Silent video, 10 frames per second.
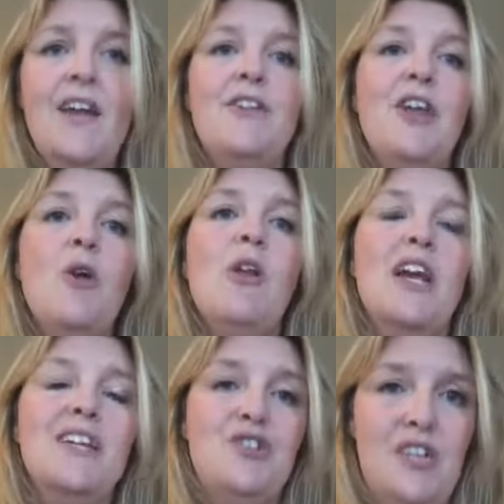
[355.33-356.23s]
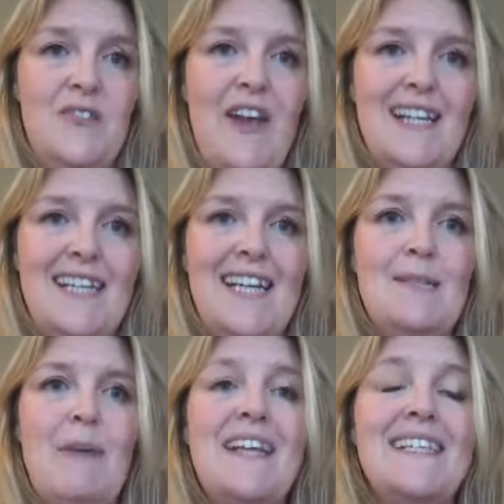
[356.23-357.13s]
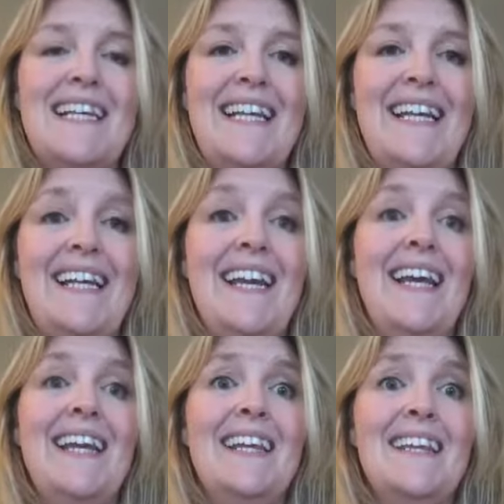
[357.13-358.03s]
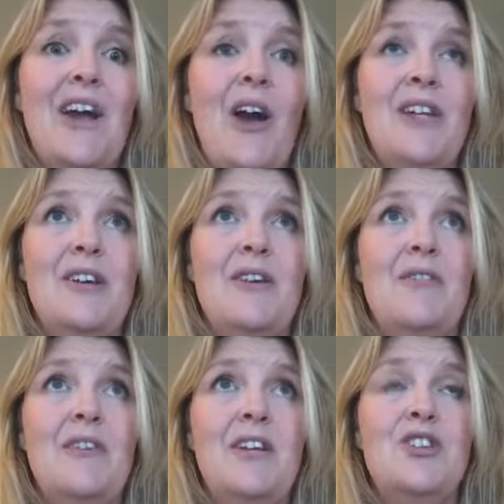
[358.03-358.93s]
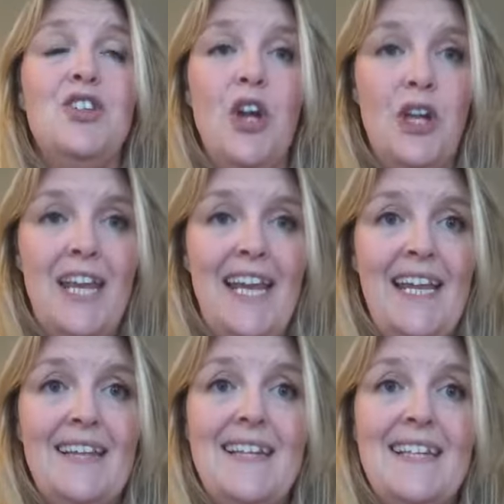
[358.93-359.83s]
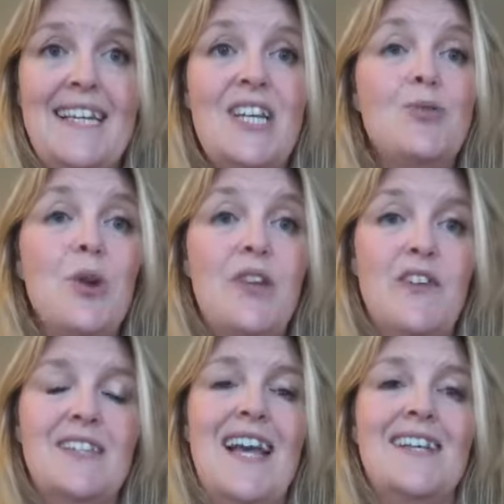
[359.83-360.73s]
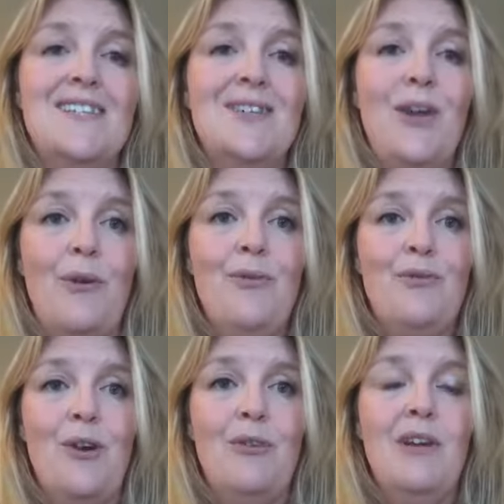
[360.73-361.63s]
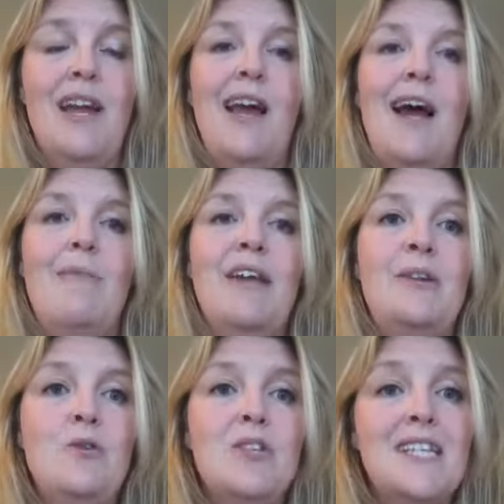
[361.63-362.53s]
the know, like and trust factor is basically the kind of journey that each one of us has to go through in order